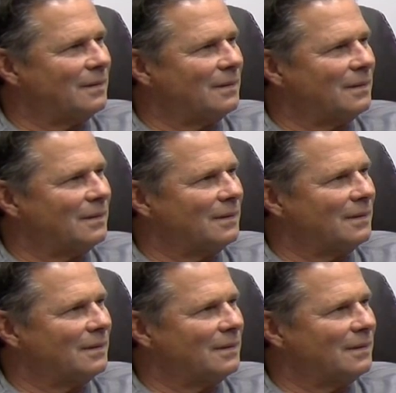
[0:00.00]

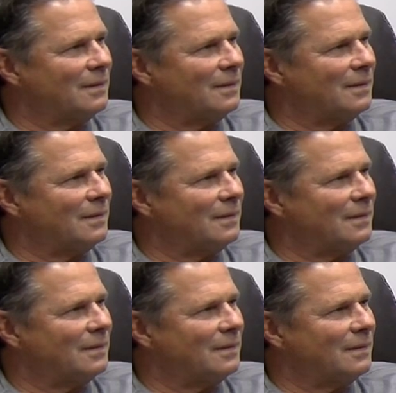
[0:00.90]

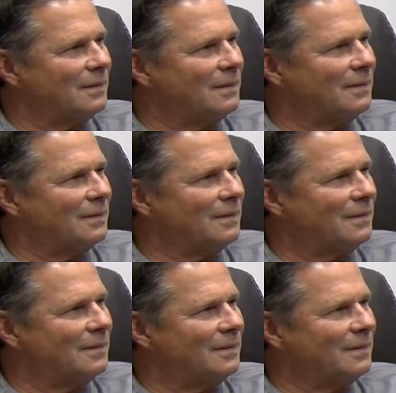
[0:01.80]

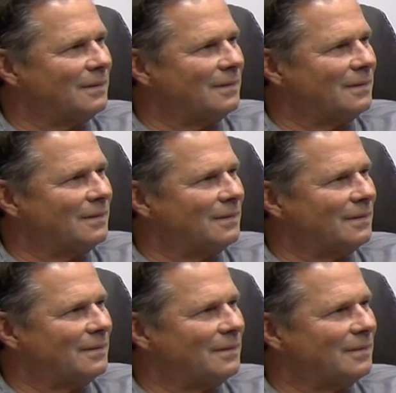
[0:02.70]

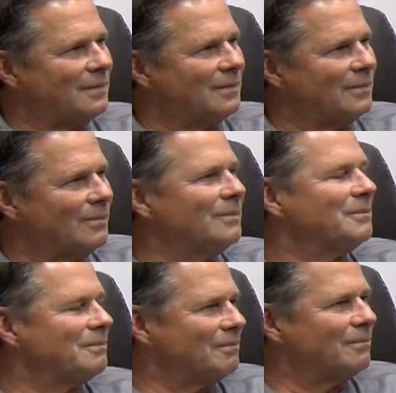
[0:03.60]

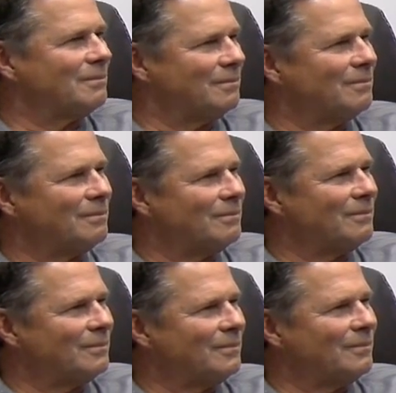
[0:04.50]
This person isn't speaking.